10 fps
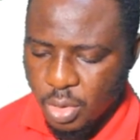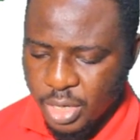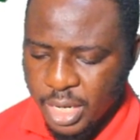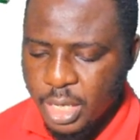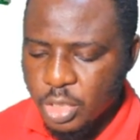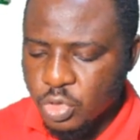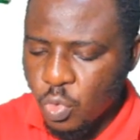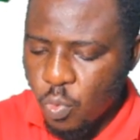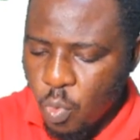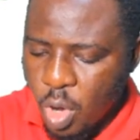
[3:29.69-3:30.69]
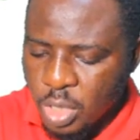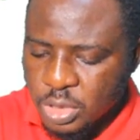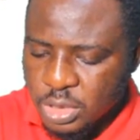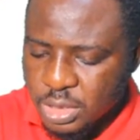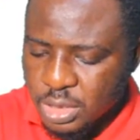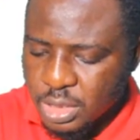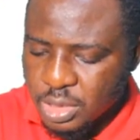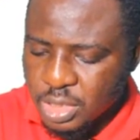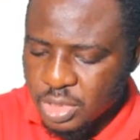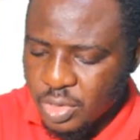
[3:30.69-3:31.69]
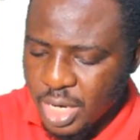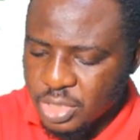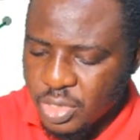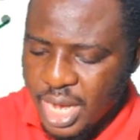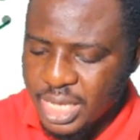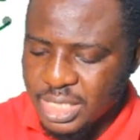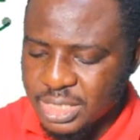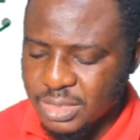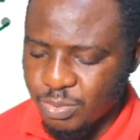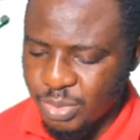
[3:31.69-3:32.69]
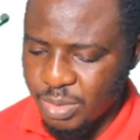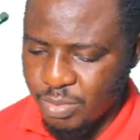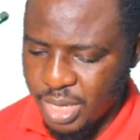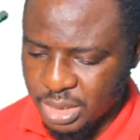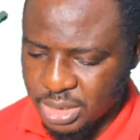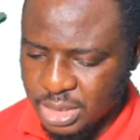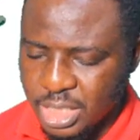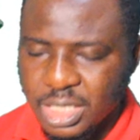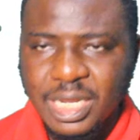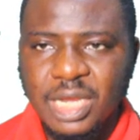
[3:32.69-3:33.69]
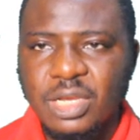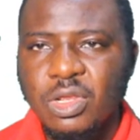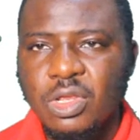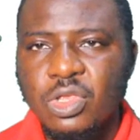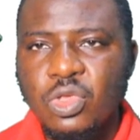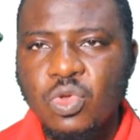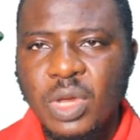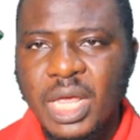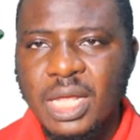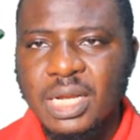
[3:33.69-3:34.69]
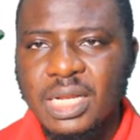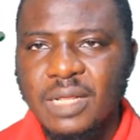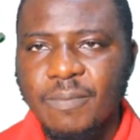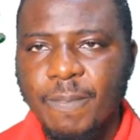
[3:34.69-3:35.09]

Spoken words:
Okay, so once this criteria is being met, then you can